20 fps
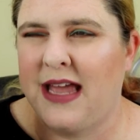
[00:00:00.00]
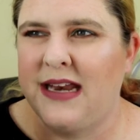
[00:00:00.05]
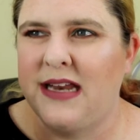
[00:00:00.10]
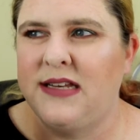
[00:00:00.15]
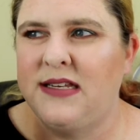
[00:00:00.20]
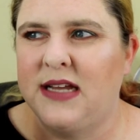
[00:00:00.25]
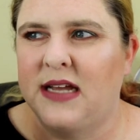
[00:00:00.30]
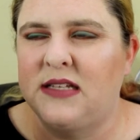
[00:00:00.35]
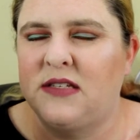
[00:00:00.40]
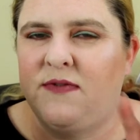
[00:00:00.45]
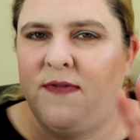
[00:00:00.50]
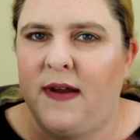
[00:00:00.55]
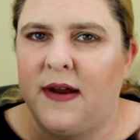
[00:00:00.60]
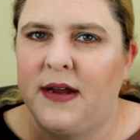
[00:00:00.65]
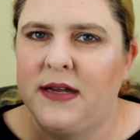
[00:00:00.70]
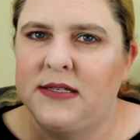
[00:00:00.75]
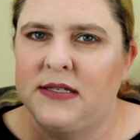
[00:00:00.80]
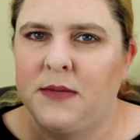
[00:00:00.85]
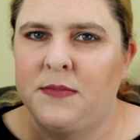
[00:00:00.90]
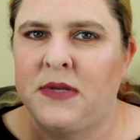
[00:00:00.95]
and it does
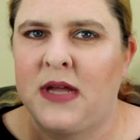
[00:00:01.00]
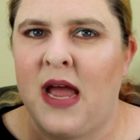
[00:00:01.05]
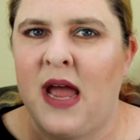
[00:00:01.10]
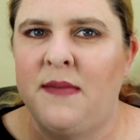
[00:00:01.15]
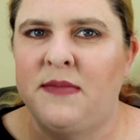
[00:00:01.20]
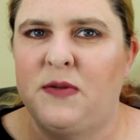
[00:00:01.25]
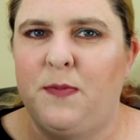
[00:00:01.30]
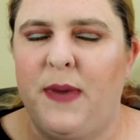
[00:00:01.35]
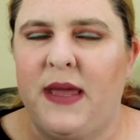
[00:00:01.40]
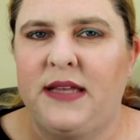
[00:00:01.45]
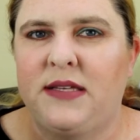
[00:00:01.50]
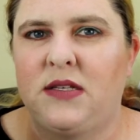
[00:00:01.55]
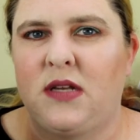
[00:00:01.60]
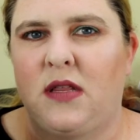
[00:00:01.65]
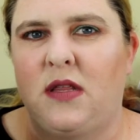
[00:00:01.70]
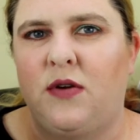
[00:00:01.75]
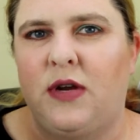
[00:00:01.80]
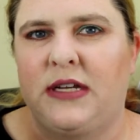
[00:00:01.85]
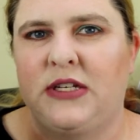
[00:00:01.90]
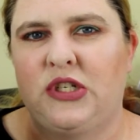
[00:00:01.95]
vary sometimes based
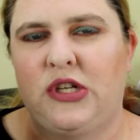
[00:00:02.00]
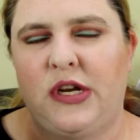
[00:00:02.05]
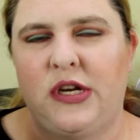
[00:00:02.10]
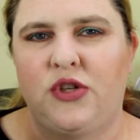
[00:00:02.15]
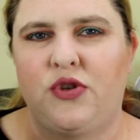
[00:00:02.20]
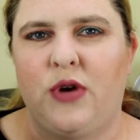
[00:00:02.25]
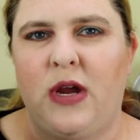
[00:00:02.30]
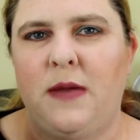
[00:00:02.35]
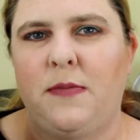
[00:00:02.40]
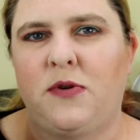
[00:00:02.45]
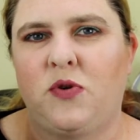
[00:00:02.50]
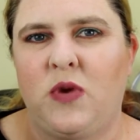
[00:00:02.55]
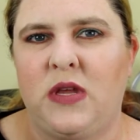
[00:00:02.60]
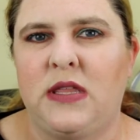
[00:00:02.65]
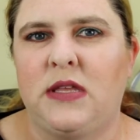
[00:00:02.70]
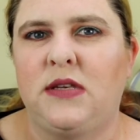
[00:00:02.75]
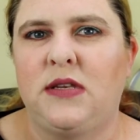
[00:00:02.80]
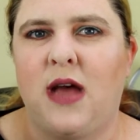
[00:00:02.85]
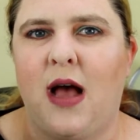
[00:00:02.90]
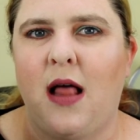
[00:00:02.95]
on the exchange rate
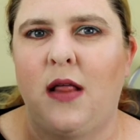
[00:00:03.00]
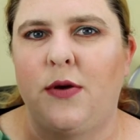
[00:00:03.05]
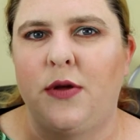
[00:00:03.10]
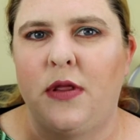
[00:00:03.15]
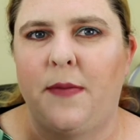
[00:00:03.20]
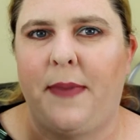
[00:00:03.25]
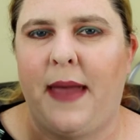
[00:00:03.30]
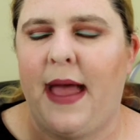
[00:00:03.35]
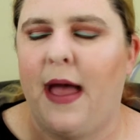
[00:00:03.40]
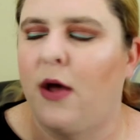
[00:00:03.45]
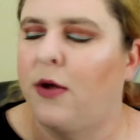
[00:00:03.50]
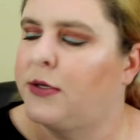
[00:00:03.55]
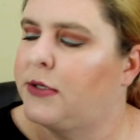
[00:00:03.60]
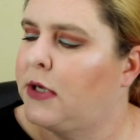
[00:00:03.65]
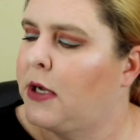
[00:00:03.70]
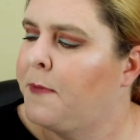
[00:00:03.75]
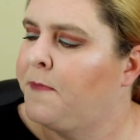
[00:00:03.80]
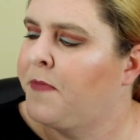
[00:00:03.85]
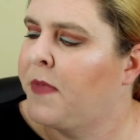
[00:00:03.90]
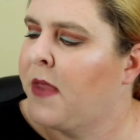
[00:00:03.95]
between the dollar and the pound.